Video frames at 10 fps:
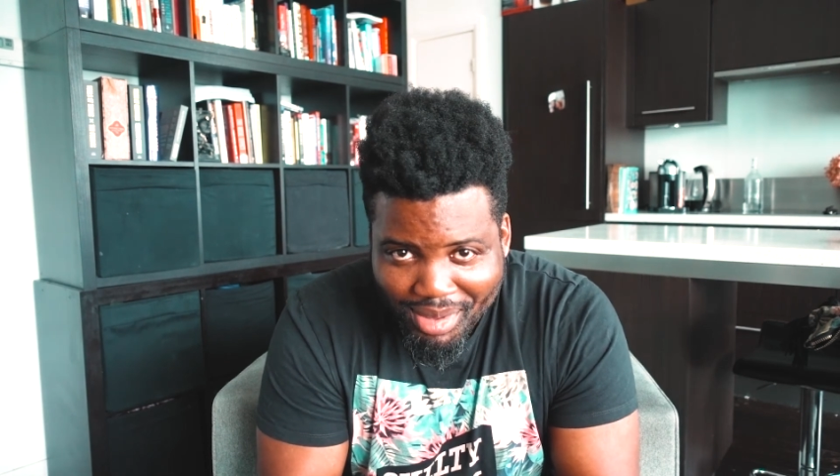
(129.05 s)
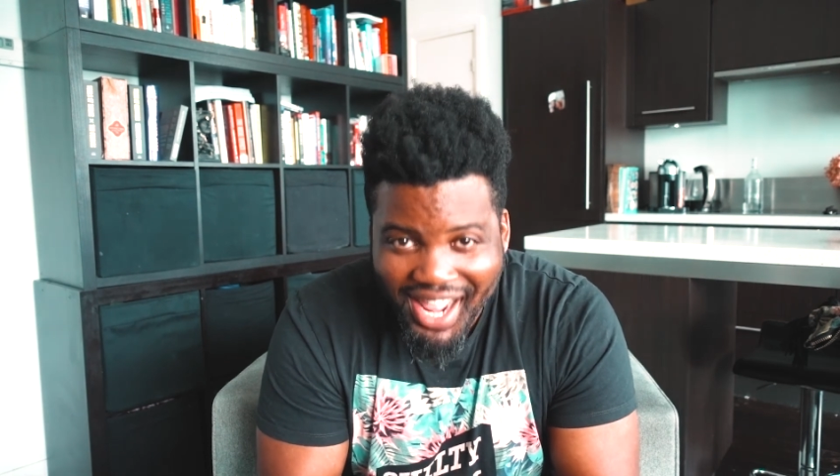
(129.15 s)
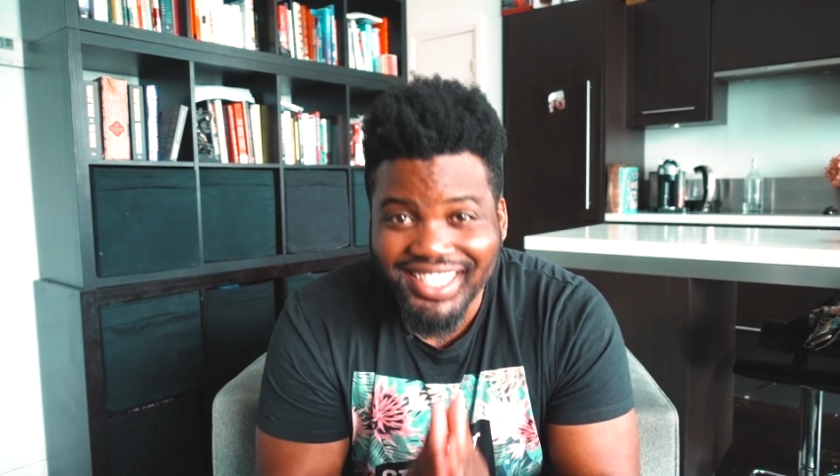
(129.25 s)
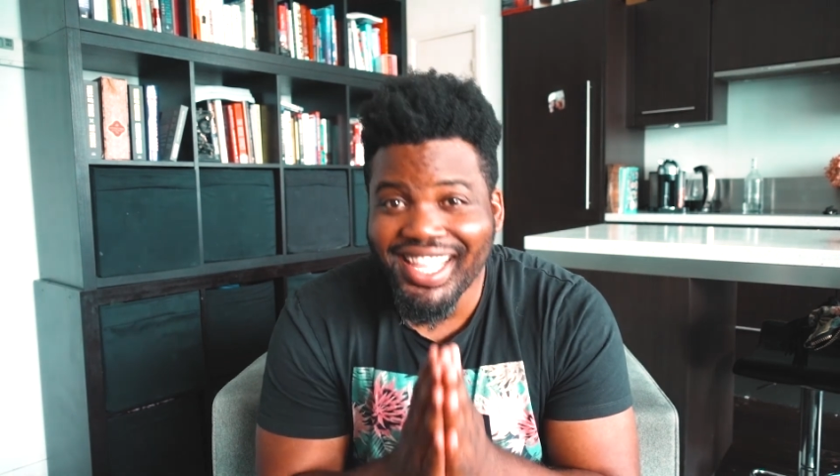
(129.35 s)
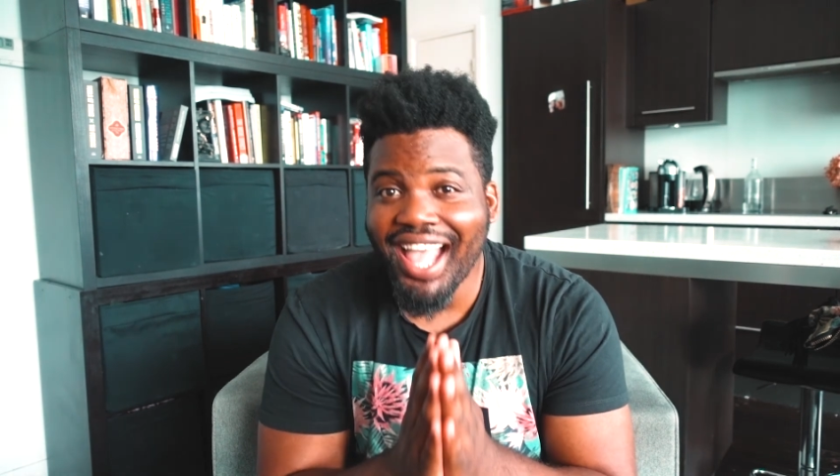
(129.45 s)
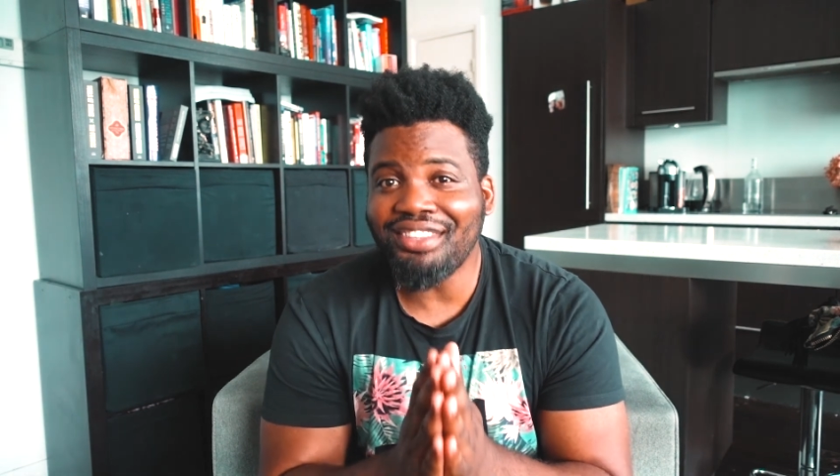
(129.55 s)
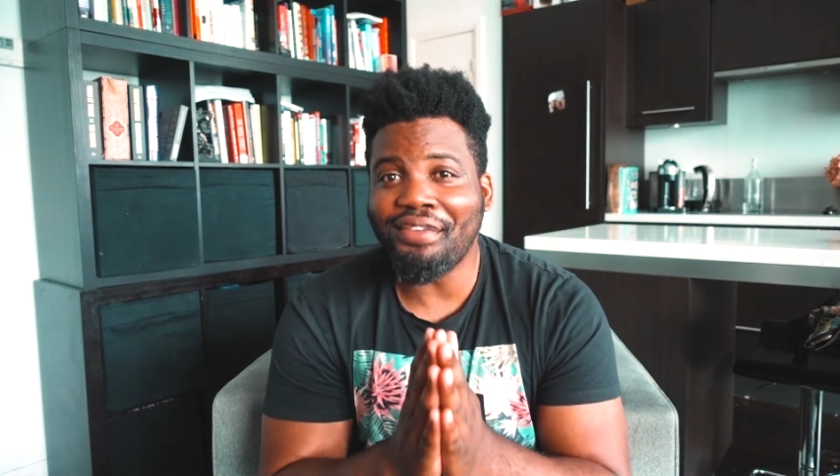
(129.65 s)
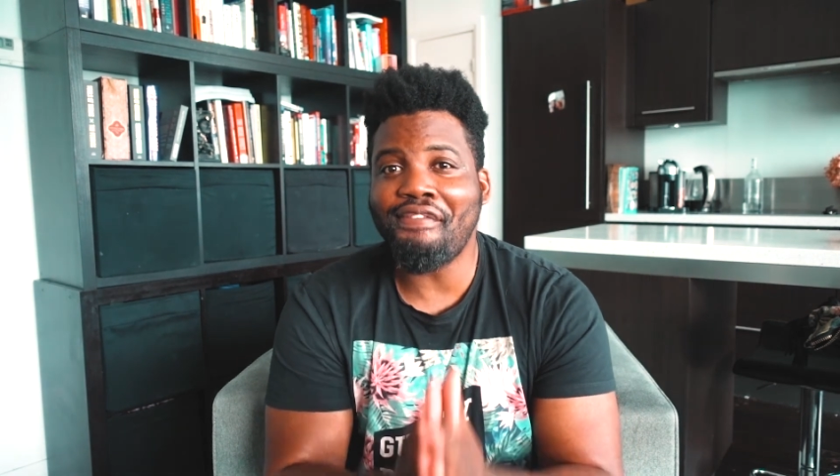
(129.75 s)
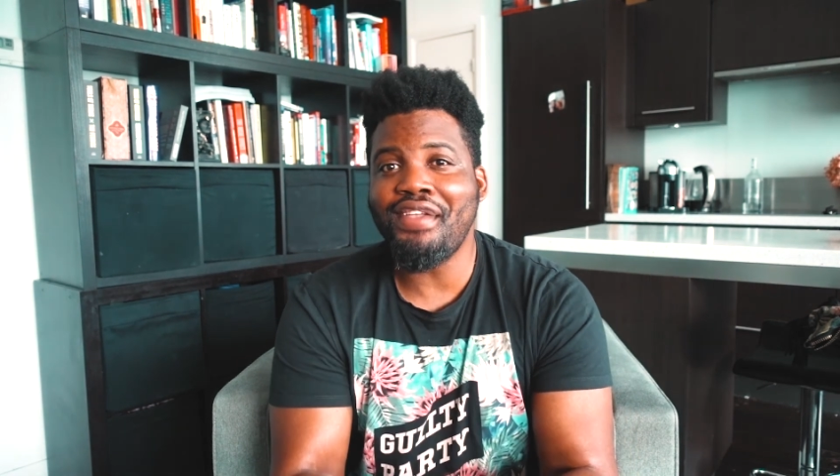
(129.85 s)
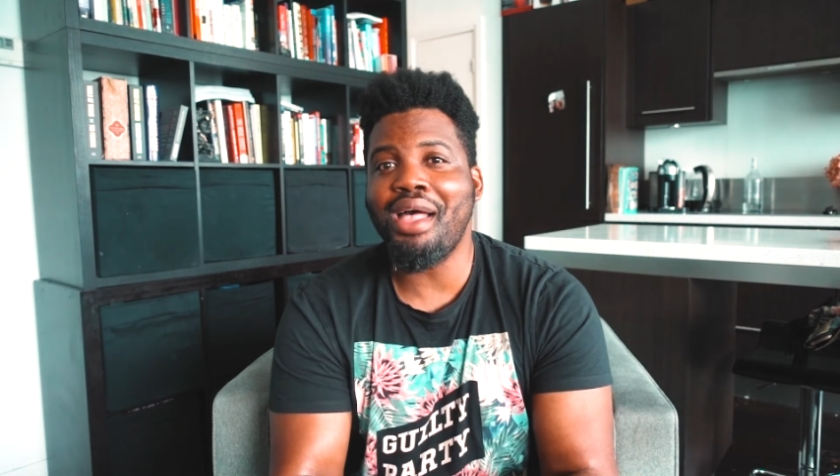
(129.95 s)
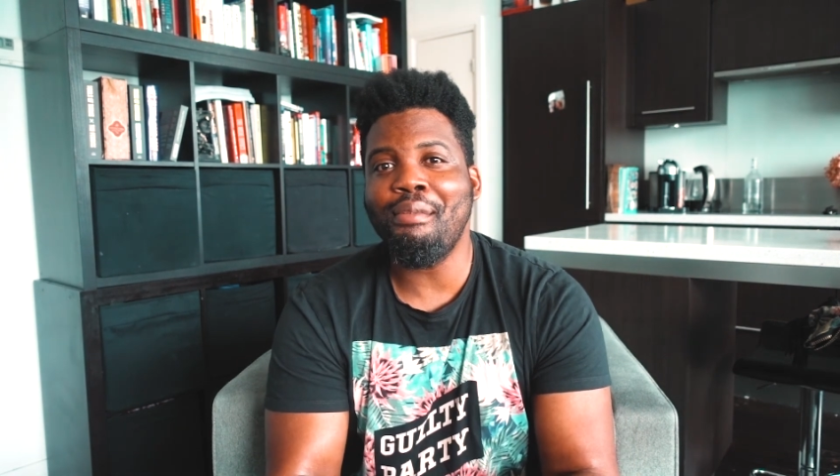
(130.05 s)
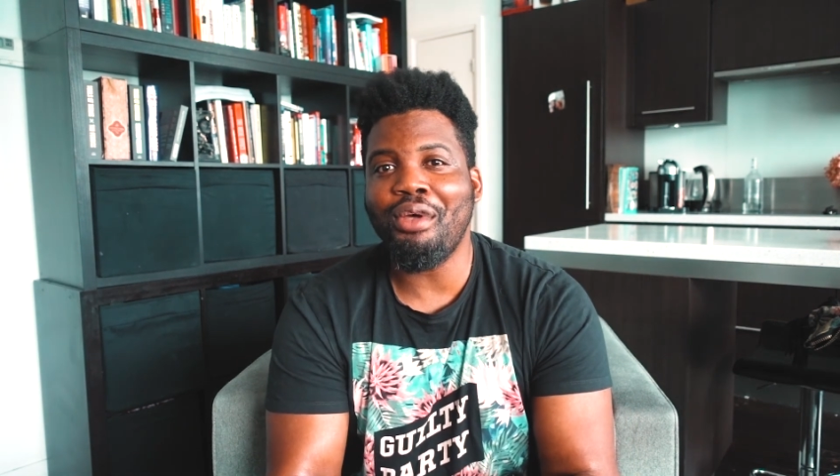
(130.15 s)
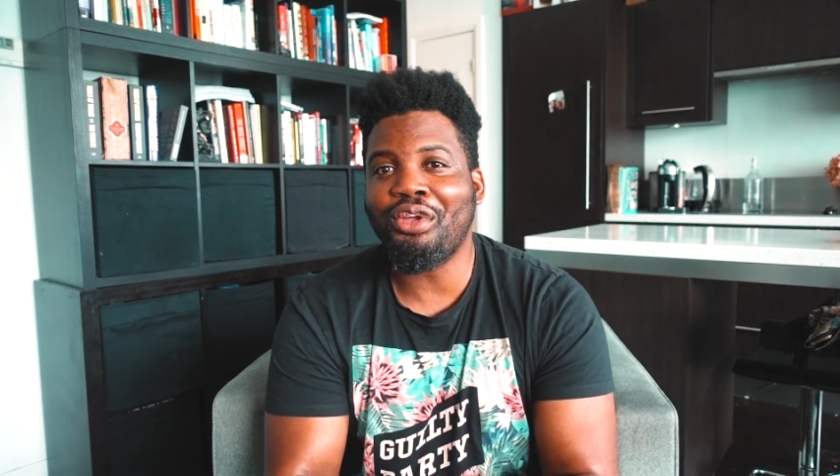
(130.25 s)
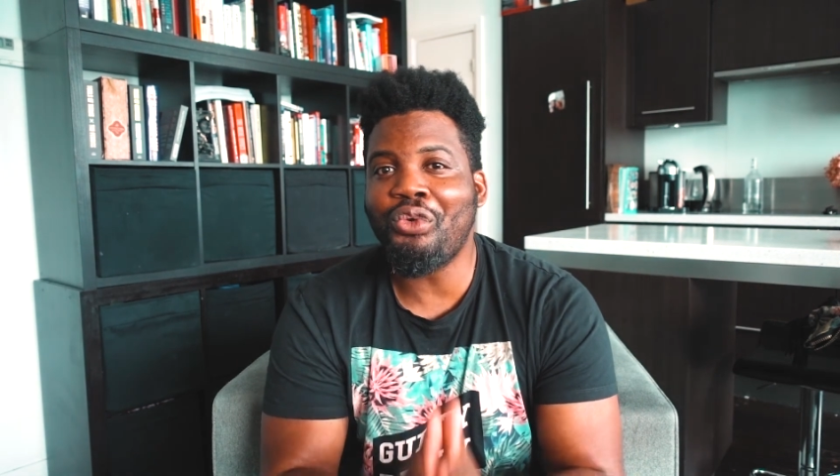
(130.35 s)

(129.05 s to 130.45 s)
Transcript: but I got to film a